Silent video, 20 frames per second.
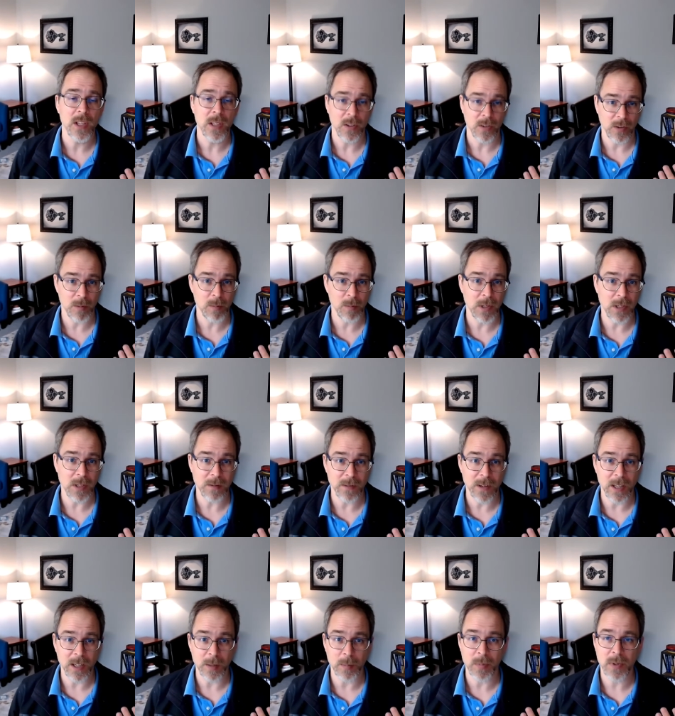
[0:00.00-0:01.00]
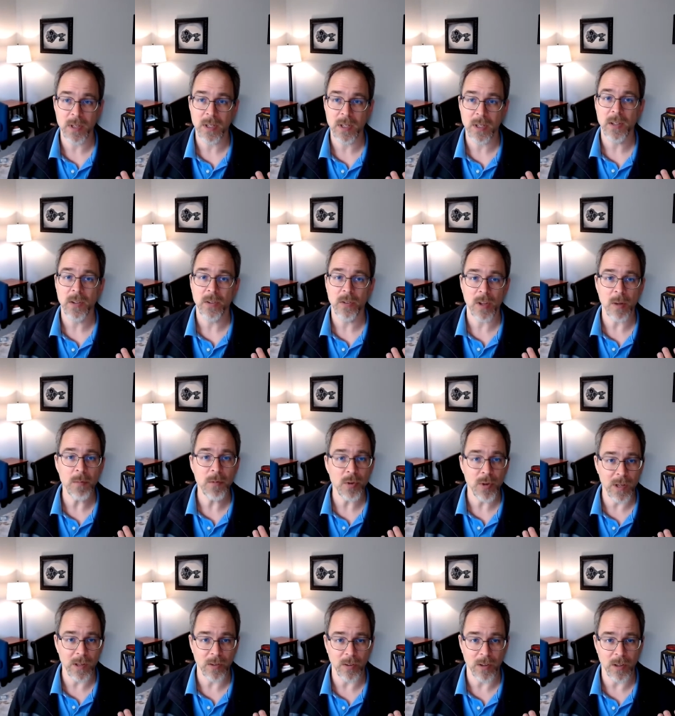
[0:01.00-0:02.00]
seem to develop some
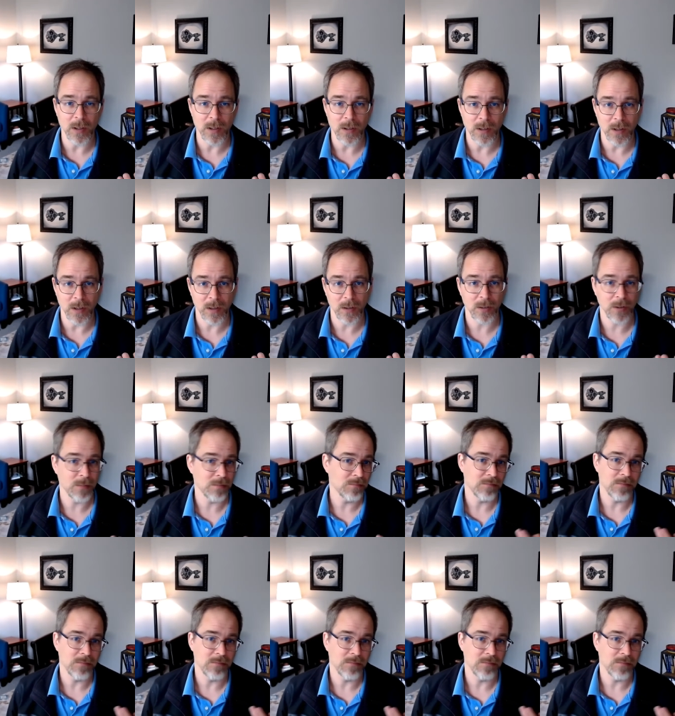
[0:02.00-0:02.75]
transient tics